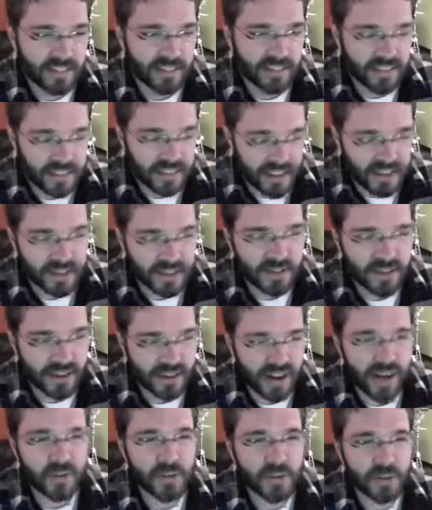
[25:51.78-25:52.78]
Thanks,
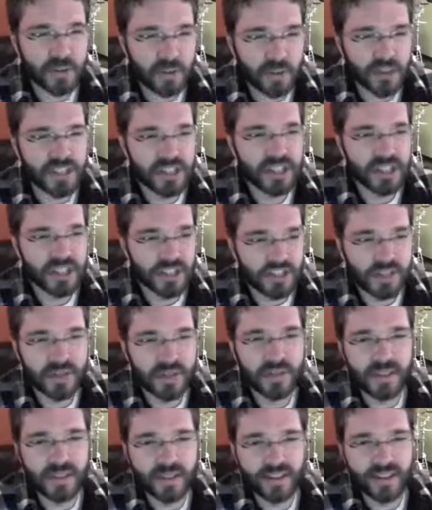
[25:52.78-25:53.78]
Grant. I really appreciate it
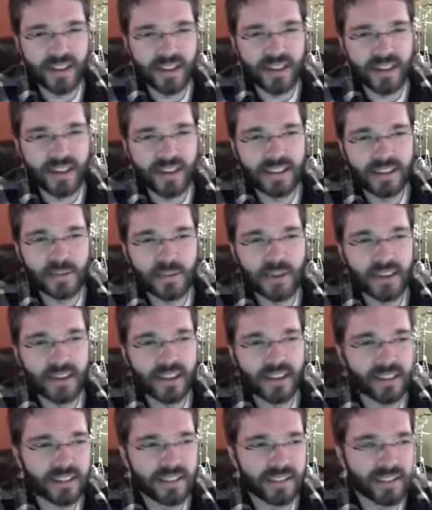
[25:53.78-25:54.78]
too, and uh, it's been
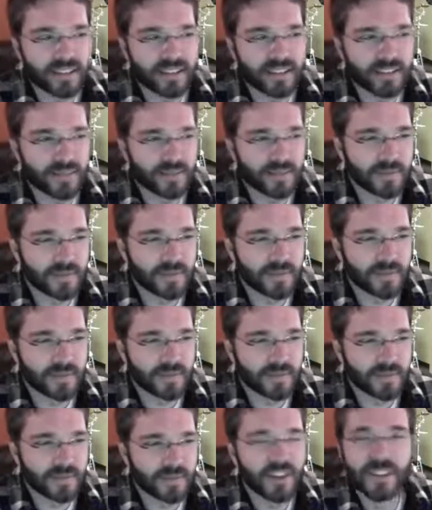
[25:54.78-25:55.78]
a, a,
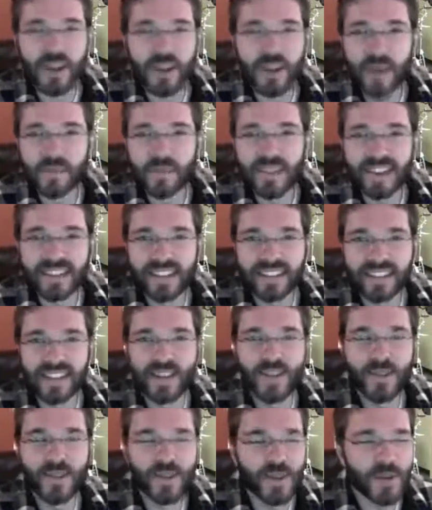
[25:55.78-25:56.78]
fun time getting to
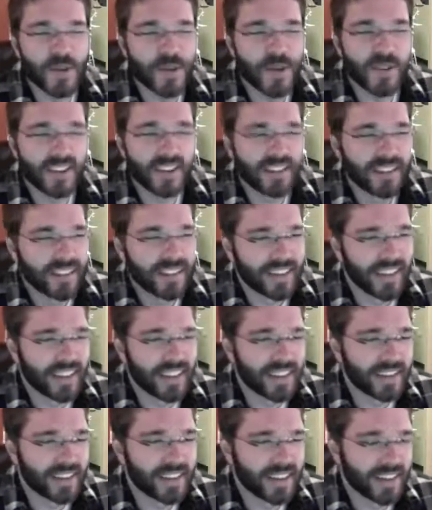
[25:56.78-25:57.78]
know you.
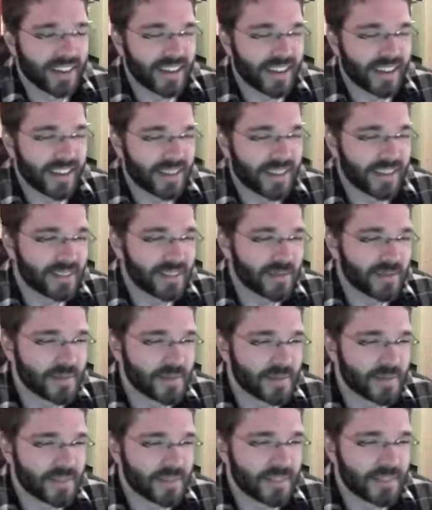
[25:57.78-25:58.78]
And uh,
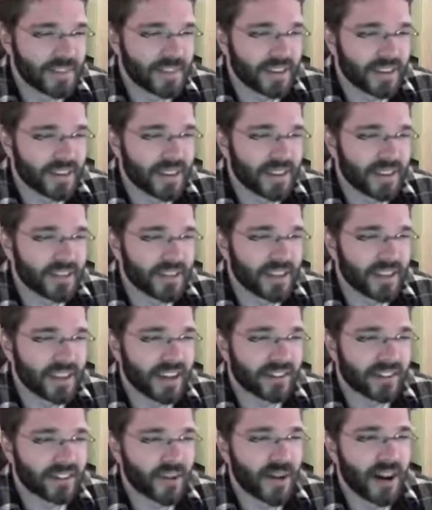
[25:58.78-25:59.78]
you know, I feel like
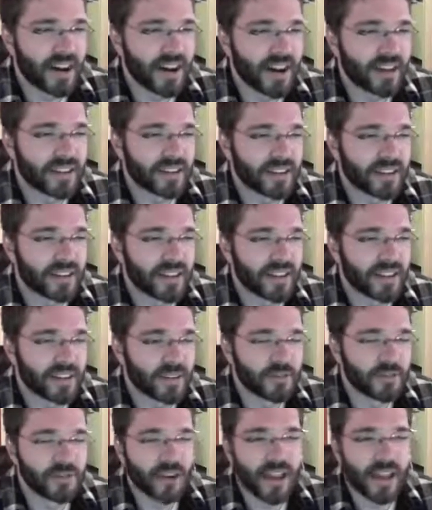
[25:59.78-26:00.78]
I've acquired an,
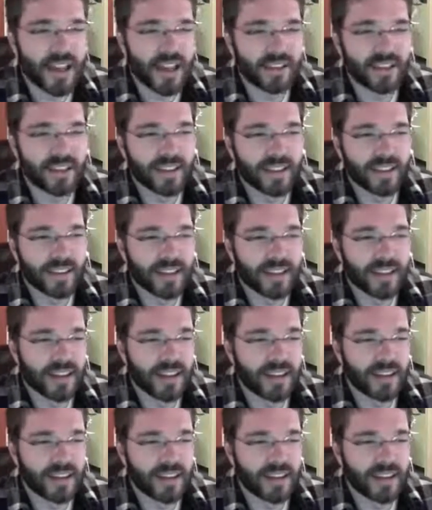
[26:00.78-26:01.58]
another friend, and uh,